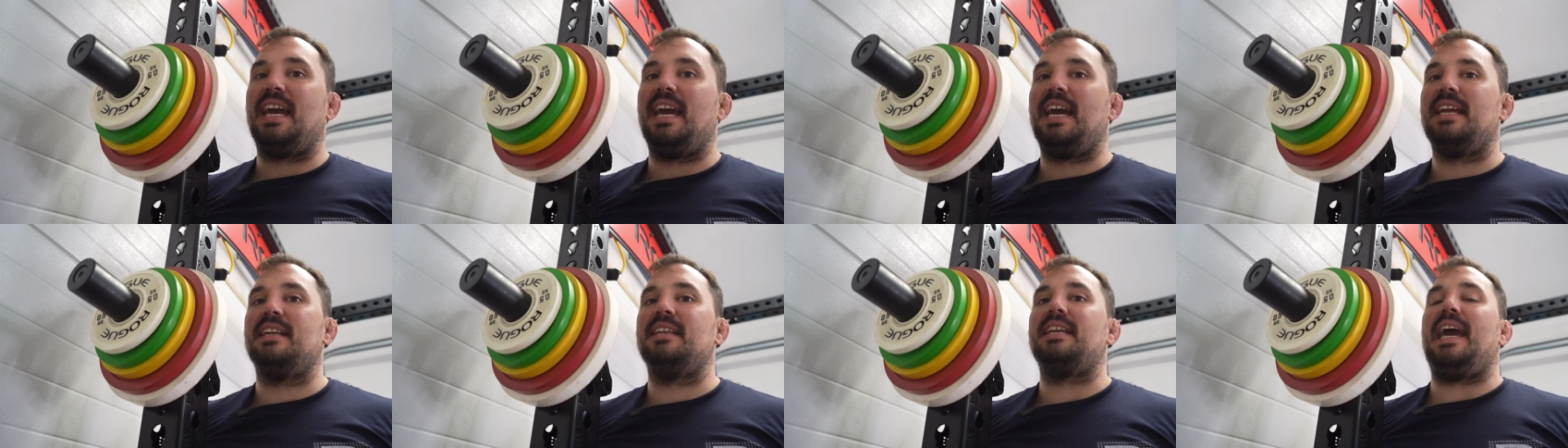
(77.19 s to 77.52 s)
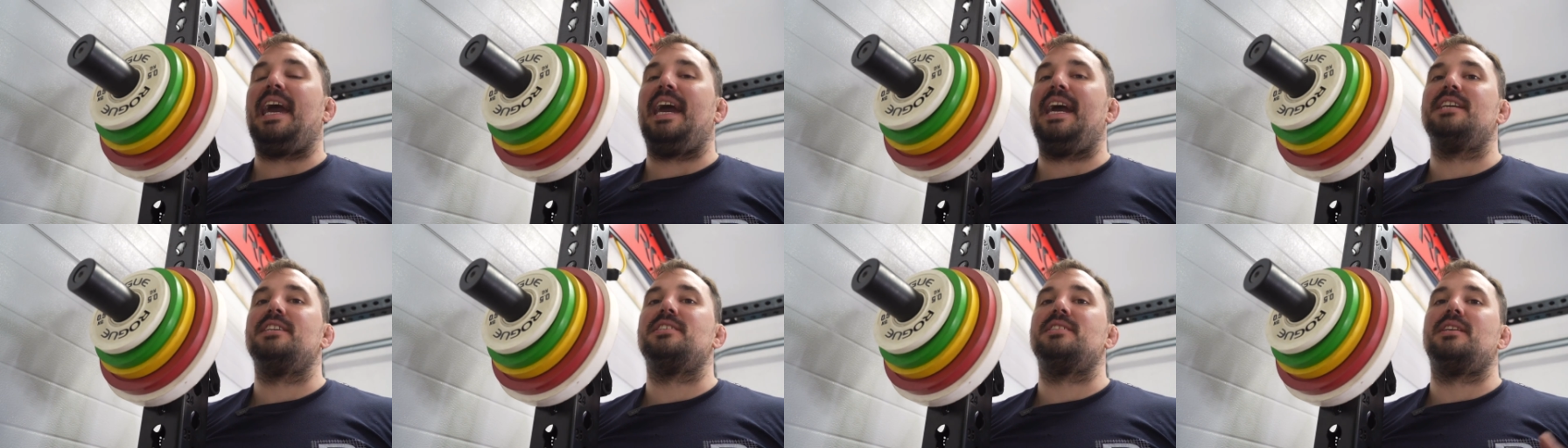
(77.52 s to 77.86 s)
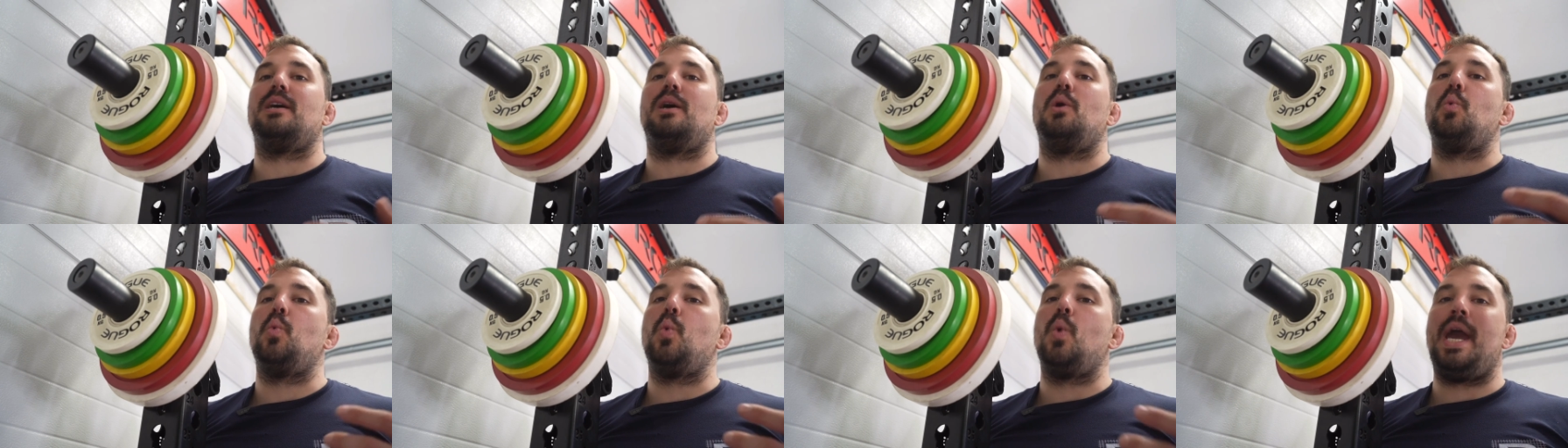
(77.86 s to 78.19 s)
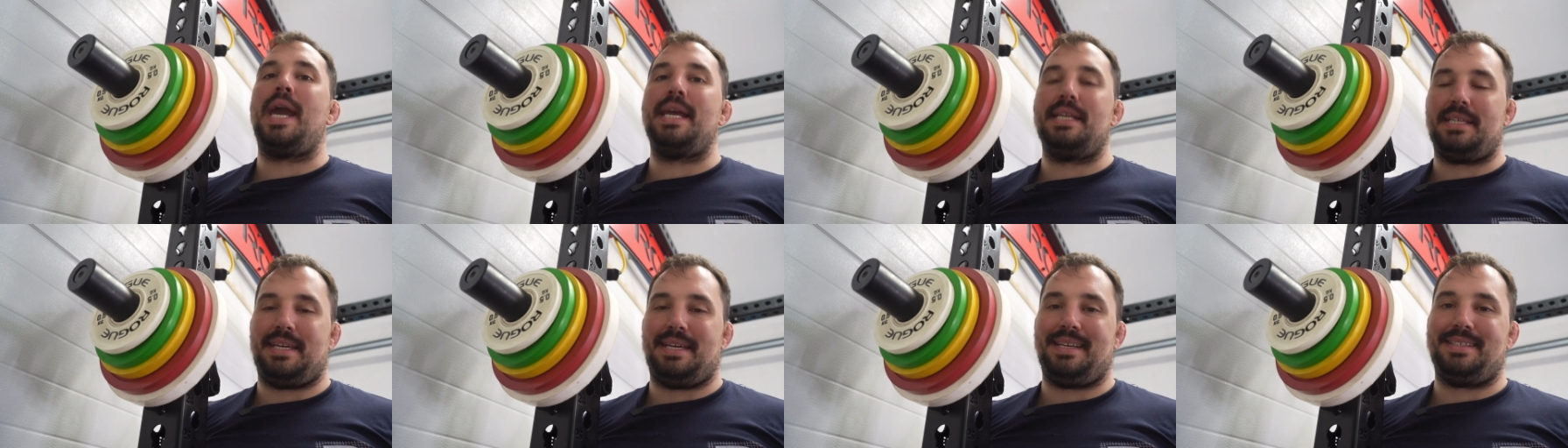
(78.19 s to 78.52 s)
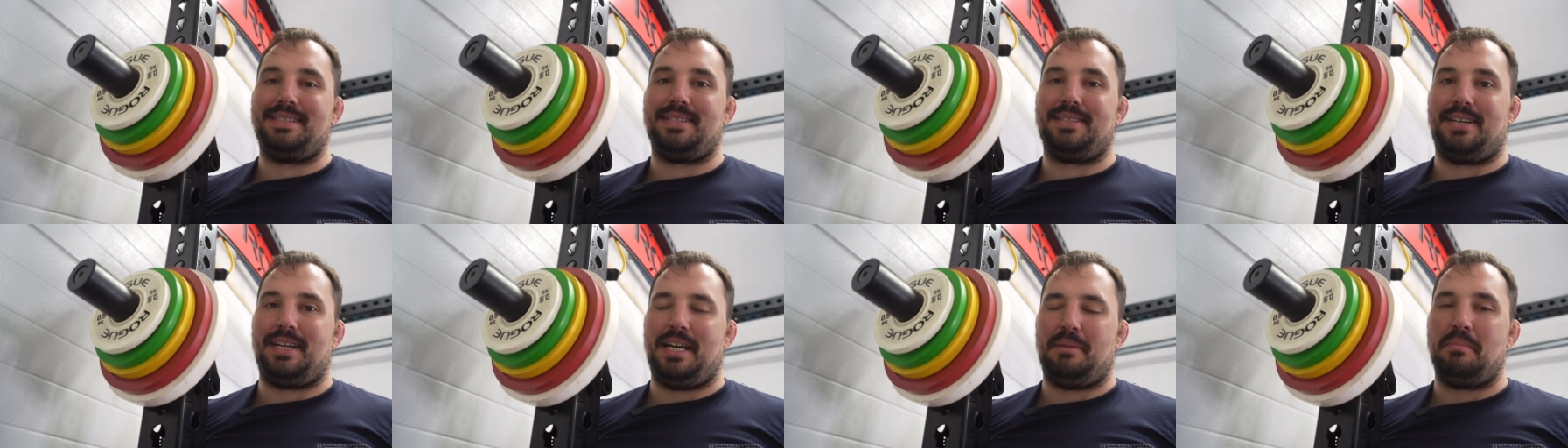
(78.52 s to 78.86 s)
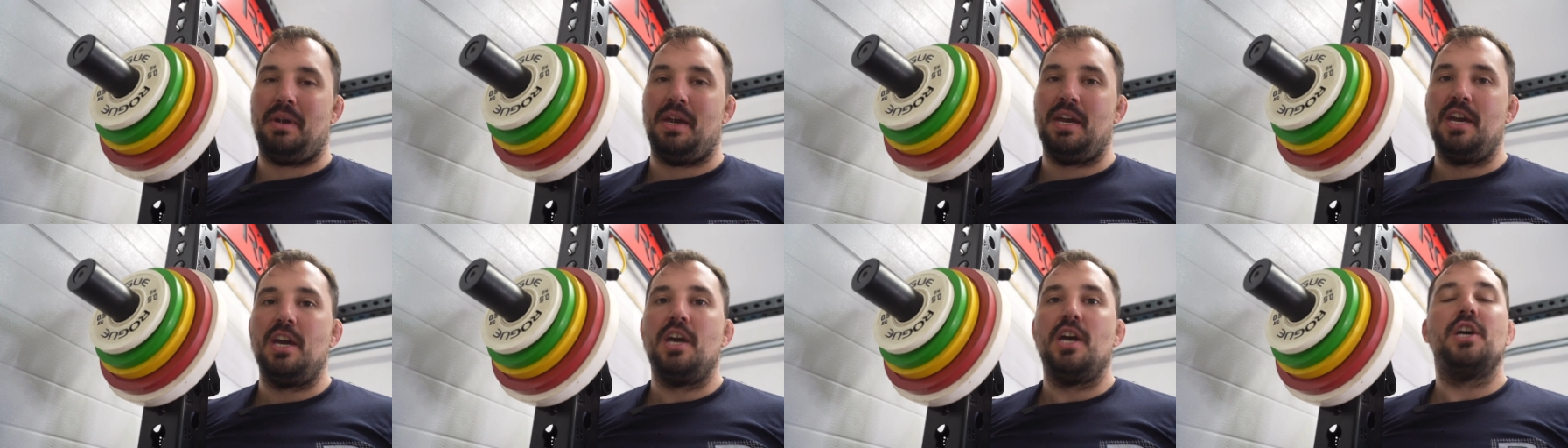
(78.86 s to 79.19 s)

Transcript: and extra waiting time.